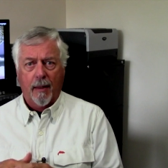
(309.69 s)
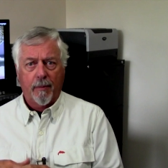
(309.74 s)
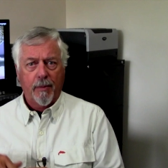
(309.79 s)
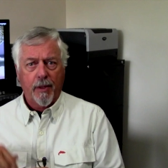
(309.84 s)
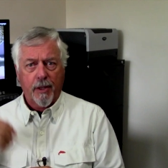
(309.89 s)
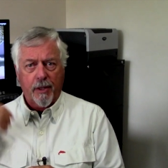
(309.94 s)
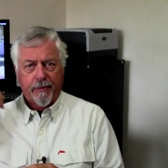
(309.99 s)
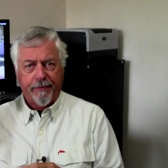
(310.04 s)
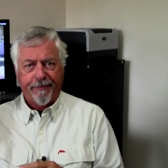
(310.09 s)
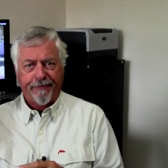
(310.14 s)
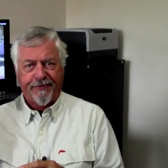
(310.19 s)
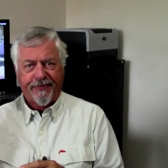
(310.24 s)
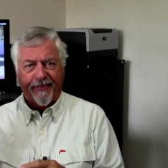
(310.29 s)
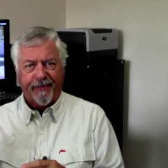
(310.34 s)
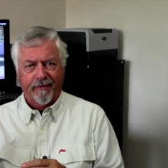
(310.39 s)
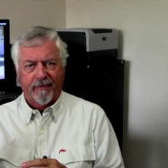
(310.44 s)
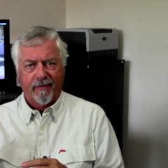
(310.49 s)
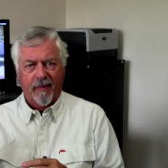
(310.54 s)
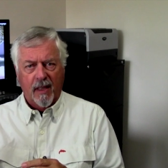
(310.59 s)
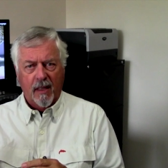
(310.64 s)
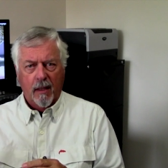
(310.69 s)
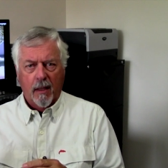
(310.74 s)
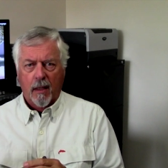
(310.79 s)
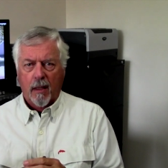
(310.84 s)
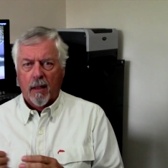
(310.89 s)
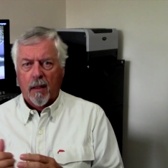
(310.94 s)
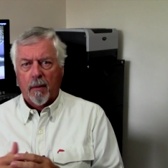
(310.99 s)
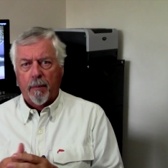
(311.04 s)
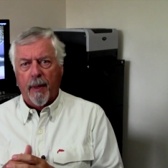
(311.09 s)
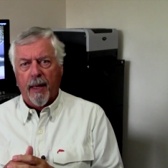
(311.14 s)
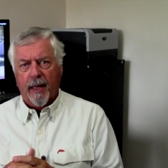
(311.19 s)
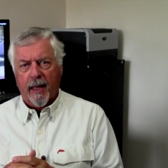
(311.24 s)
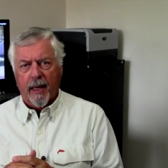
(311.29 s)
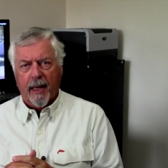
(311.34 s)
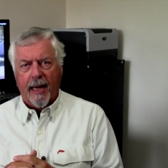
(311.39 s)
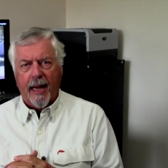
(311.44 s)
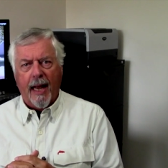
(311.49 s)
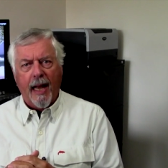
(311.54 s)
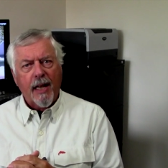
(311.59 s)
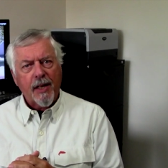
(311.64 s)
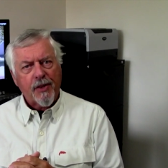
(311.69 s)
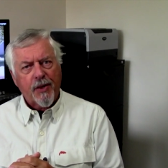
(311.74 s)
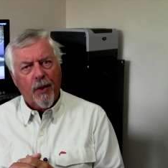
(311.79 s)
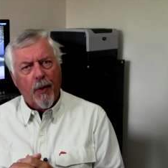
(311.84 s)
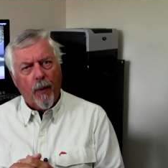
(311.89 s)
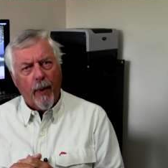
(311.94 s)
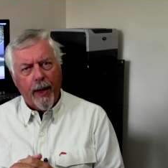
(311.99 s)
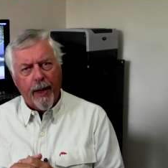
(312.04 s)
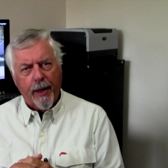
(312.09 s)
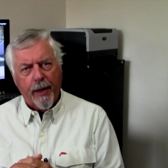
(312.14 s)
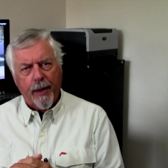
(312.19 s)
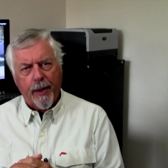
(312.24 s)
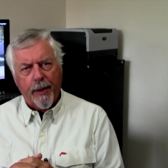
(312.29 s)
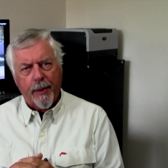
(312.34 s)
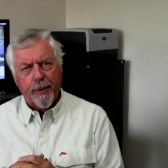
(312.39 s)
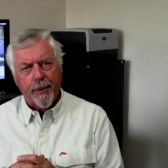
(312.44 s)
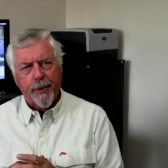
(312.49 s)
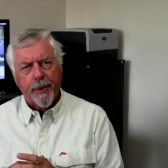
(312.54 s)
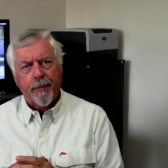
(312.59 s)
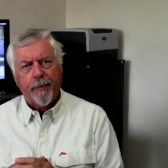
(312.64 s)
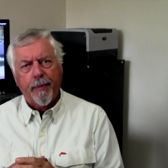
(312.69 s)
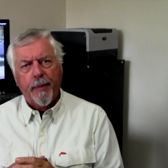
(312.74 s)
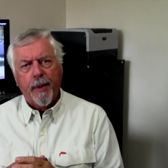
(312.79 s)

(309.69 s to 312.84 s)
I'm just making a cast and away it goes.